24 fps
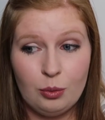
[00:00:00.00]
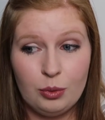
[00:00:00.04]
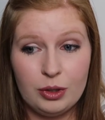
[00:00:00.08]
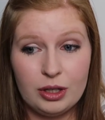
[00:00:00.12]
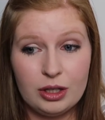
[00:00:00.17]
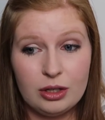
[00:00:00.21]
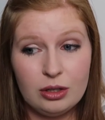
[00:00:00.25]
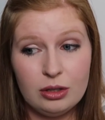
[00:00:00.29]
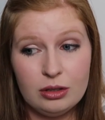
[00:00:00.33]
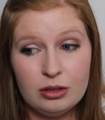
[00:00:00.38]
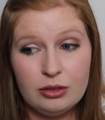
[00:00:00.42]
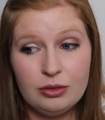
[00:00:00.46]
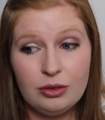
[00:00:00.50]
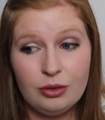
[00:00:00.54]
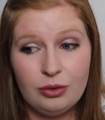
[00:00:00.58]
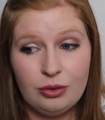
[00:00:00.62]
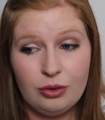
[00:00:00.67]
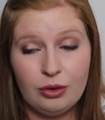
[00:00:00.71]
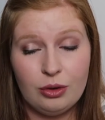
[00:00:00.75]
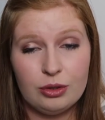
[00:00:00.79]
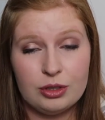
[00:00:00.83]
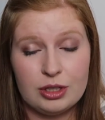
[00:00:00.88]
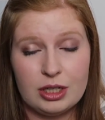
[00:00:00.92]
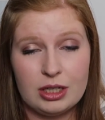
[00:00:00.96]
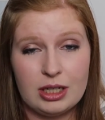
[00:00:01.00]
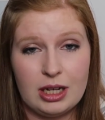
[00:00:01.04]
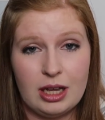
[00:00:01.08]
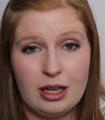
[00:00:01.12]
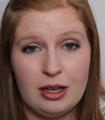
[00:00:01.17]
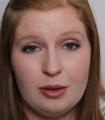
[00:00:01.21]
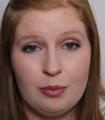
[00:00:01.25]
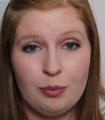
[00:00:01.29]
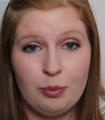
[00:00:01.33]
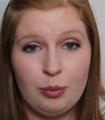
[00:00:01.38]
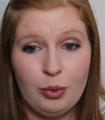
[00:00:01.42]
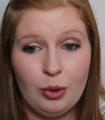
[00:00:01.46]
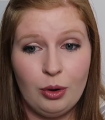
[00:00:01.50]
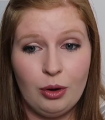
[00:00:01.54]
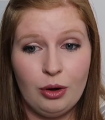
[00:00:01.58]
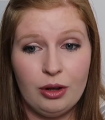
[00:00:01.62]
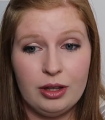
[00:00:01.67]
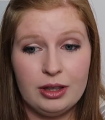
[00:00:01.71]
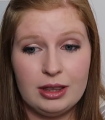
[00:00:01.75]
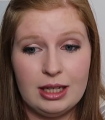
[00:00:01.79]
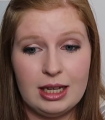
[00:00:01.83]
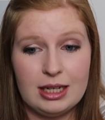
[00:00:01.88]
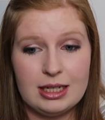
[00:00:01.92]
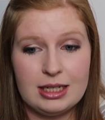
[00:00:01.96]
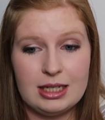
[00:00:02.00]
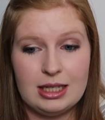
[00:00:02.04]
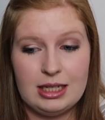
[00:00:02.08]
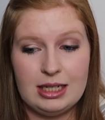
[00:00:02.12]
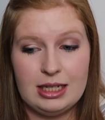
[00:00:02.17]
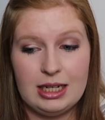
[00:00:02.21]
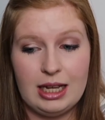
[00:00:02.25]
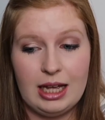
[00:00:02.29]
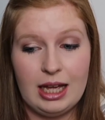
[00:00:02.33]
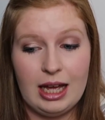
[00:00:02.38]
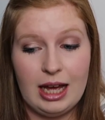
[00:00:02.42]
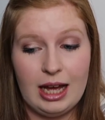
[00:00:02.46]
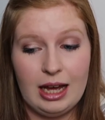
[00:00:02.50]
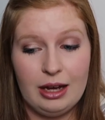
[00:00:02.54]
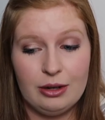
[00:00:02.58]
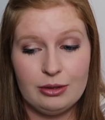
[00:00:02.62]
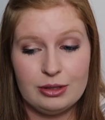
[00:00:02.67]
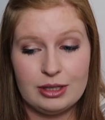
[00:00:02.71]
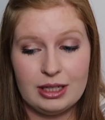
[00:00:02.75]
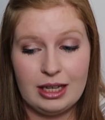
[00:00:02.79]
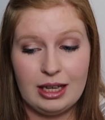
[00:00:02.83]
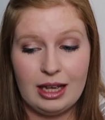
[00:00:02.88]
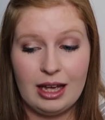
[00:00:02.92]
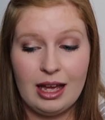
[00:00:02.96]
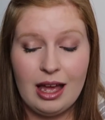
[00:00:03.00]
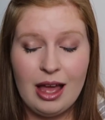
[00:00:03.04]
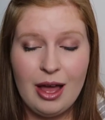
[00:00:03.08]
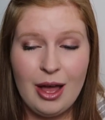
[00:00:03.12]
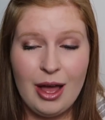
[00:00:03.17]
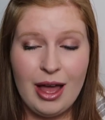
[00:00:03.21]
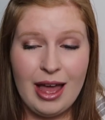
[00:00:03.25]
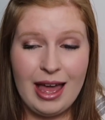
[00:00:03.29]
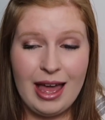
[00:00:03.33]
We could have afforded it, but at the end of the day, I was like,